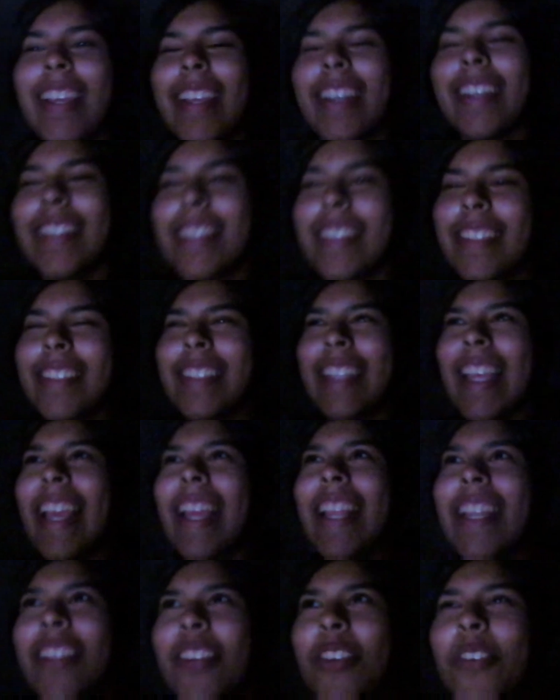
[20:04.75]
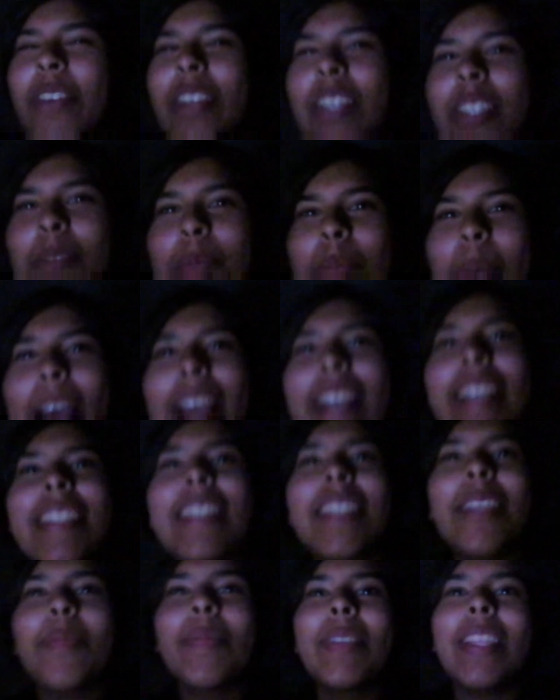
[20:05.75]
Because then you expect
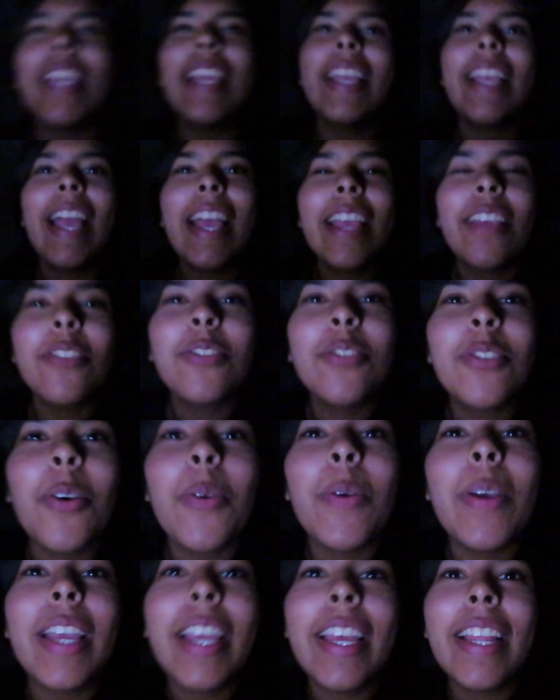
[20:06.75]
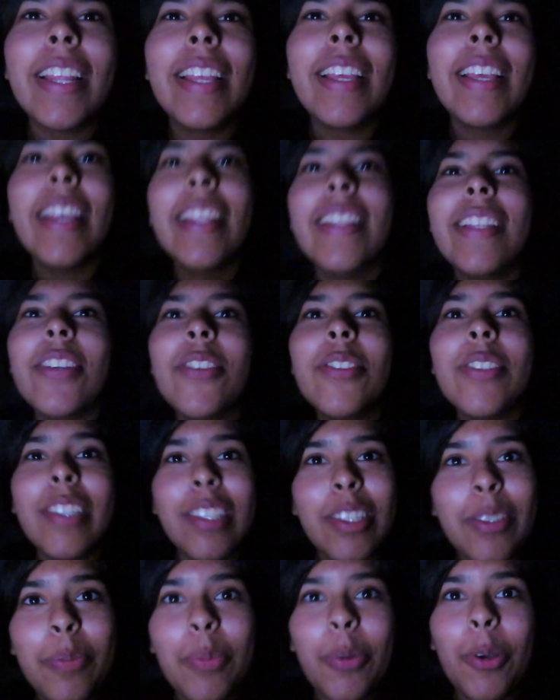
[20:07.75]
something and you don't get it. And then you're
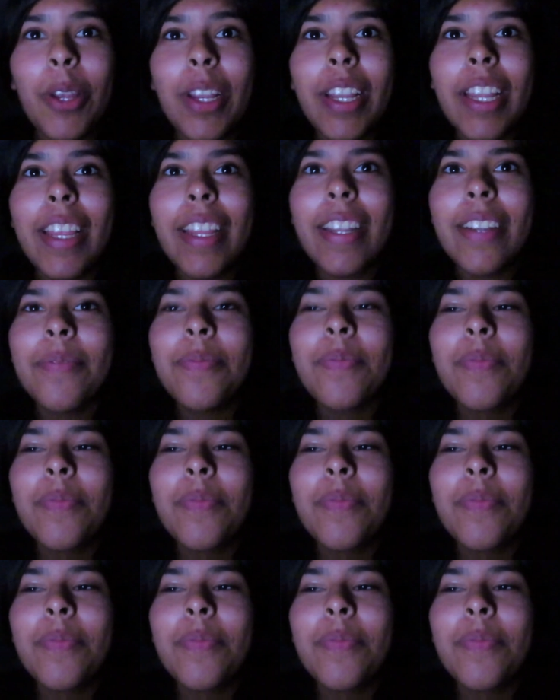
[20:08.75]
disappointed.